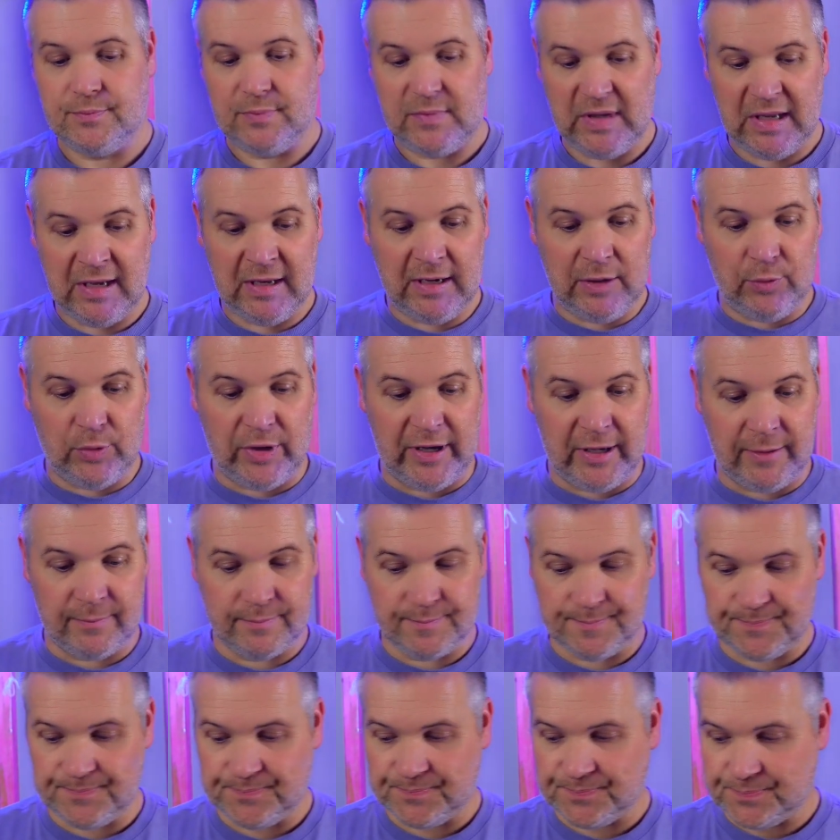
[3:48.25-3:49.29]
anyway,
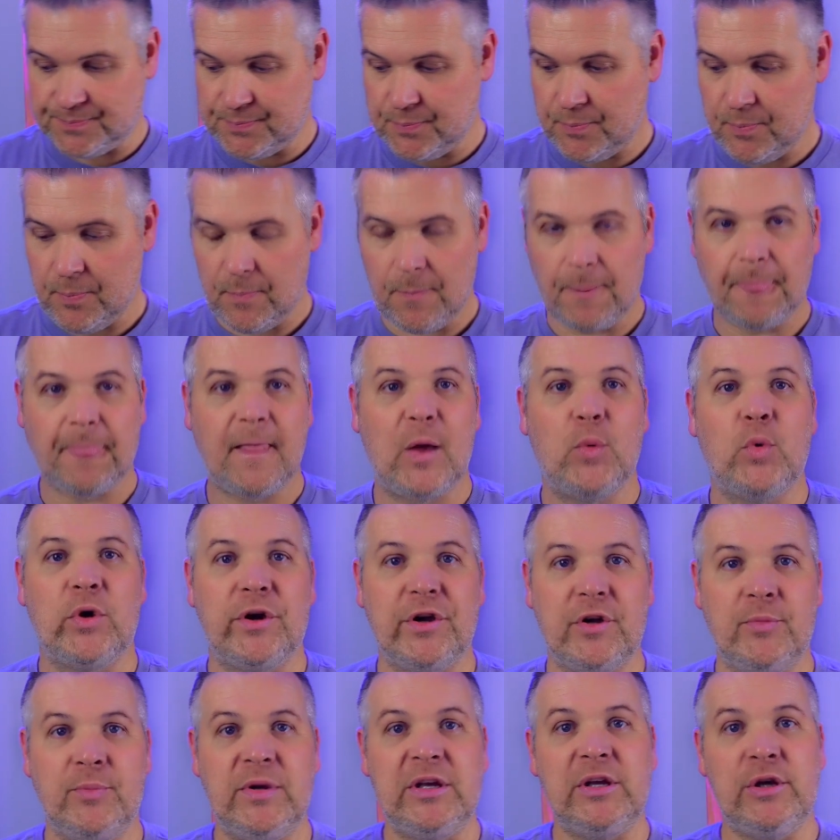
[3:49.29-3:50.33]
we're
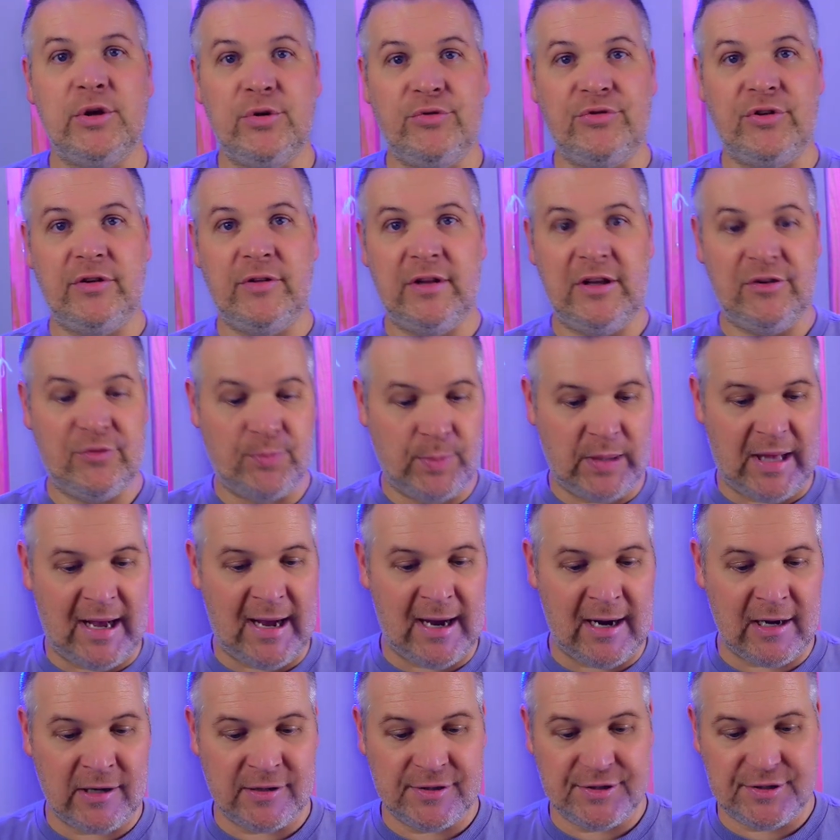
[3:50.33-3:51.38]
going to be using these
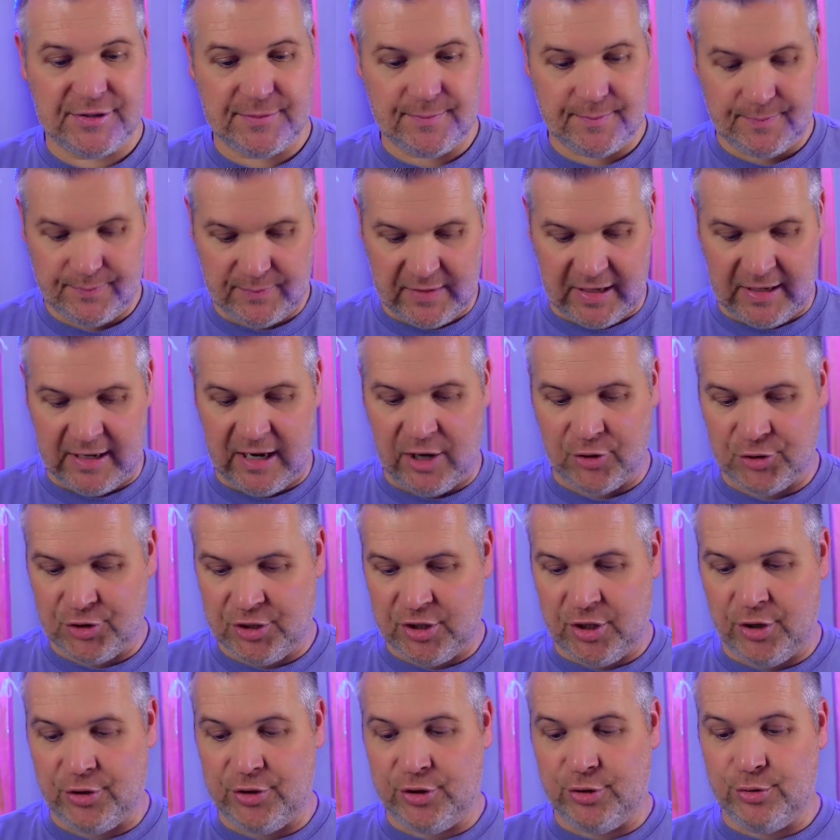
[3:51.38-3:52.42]
pliers, and I'll
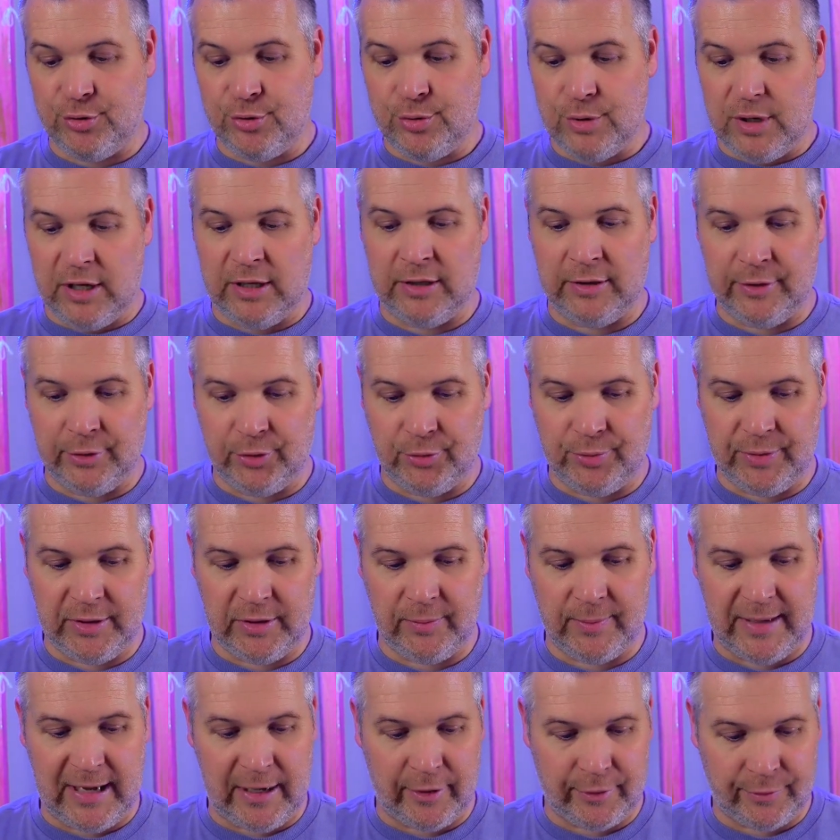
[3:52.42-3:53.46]
show you a little bit
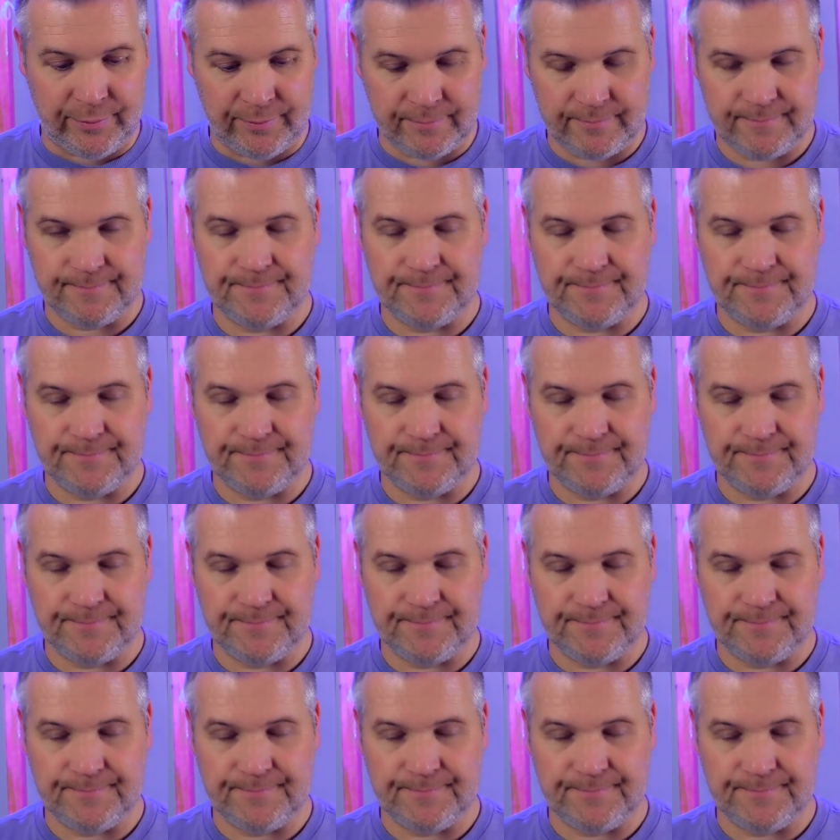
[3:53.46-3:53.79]
about them.